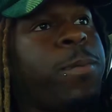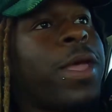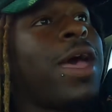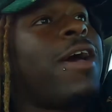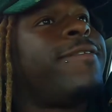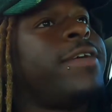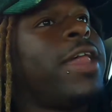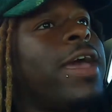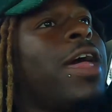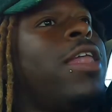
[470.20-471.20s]
Now I feel
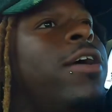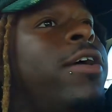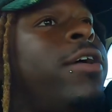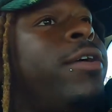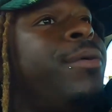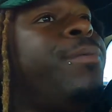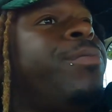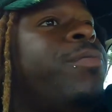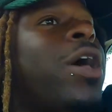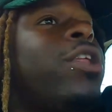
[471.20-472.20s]
like I learned
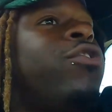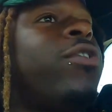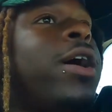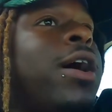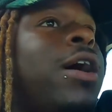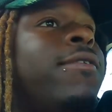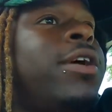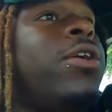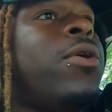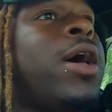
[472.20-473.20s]
how to drive. I
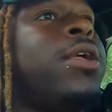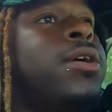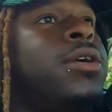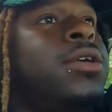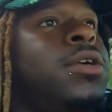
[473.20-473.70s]
know how to,